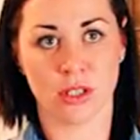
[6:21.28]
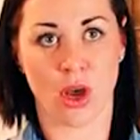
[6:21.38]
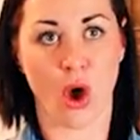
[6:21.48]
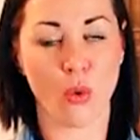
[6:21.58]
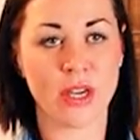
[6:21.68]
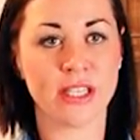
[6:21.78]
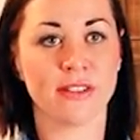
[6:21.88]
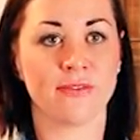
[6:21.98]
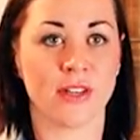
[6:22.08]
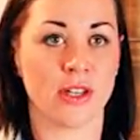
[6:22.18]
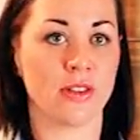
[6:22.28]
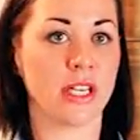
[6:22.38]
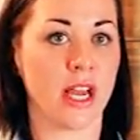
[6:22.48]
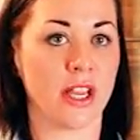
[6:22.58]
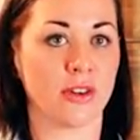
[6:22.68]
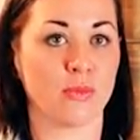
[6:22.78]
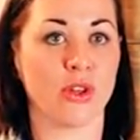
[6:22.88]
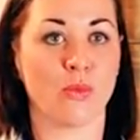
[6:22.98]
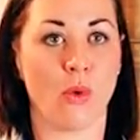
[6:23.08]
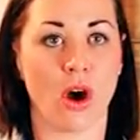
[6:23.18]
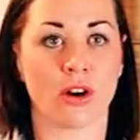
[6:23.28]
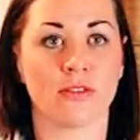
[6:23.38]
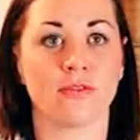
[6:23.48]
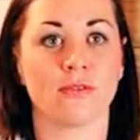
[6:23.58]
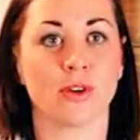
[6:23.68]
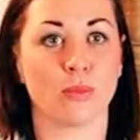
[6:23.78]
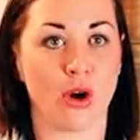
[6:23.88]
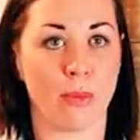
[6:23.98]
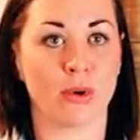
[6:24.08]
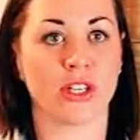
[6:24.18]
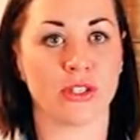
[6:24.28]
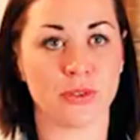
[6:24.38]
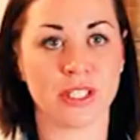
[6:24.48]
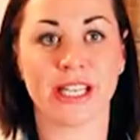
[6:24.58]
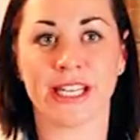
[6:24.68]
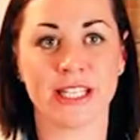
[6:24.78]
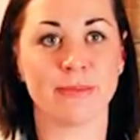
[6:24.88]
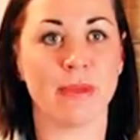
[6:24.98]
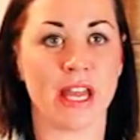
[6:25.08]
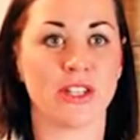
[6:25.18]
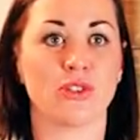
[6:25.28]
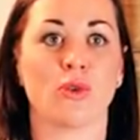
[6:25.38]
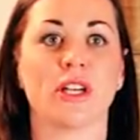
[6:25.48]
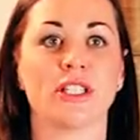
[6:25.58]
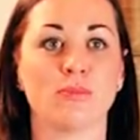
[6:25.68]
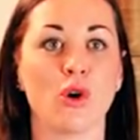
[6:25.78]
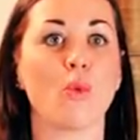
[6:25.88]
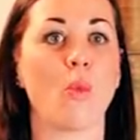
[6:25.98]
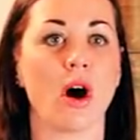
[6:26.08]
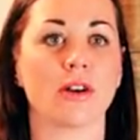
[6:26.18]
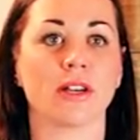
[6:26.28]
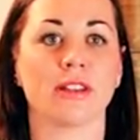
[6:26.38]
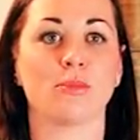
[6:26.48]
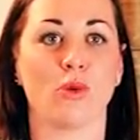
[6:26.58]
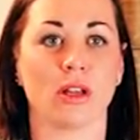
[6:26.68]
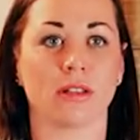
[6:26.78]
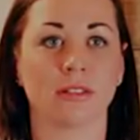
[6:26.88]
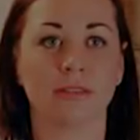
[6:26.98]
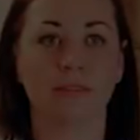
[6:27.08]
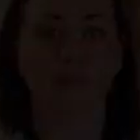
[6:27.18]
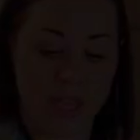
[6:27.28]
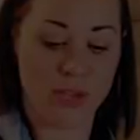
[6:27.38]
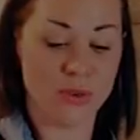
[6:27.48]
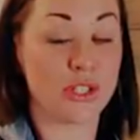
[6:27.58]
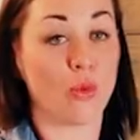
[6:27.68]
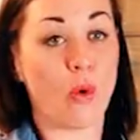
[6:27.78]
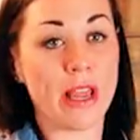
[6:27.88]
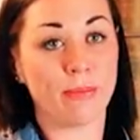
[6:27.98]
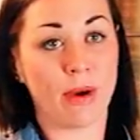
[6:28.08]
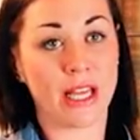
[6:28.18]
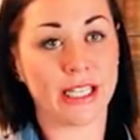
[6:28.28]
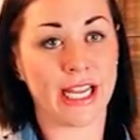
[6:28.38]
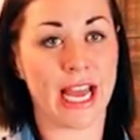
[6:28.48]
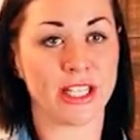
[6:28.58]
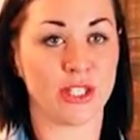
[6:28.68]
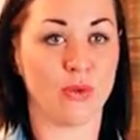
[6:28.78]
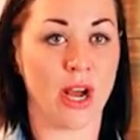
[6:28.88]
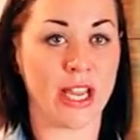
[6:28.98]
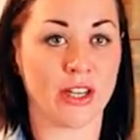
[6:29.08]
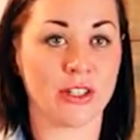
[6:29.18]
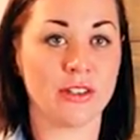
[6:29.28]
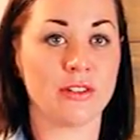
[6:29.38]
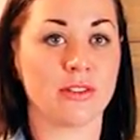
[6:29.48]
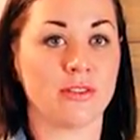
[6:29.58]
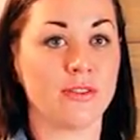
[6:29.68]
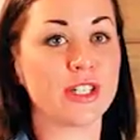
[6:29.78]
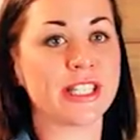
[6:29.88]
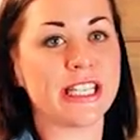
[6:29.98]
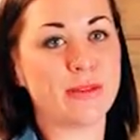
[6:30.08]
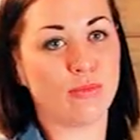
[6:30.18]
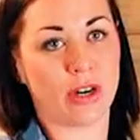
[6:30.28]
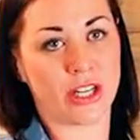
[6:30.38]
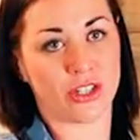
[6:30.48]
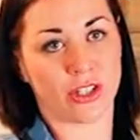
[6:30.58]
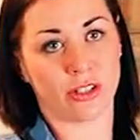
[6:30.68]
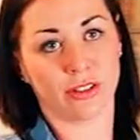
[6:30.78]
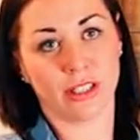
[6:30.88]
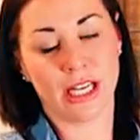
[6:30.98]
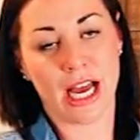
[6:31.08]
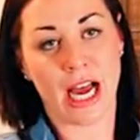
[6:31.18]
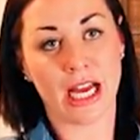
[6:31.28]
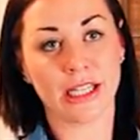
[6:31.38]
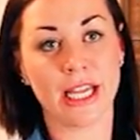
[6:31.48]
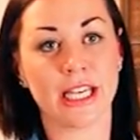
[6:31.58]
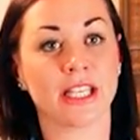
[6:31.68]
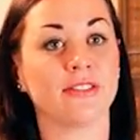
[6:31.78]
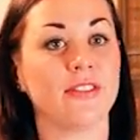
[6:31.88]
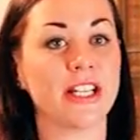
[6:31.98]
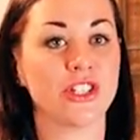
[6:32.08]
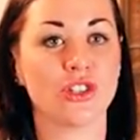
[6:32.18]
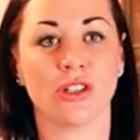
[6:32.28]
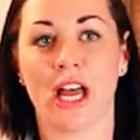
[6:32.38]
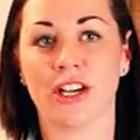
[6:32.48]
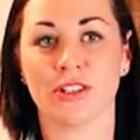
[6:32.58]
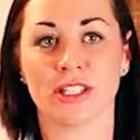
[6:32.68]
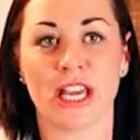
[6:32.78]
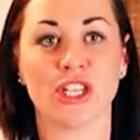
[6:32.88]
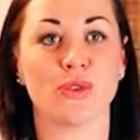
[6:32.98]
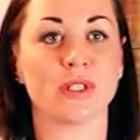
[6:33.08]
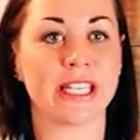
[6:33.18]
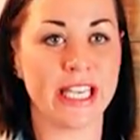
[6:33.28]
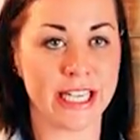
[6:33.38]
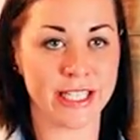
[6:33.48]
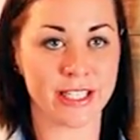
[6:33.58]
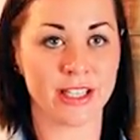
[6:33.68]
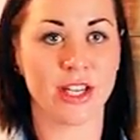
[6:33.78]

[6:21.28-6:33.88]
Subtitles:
Always fill the iron with water for proper use. It is mandatory to put water in the boiler. Use the white button as you iron for steam pressure. Unlike conventional irons that use heat,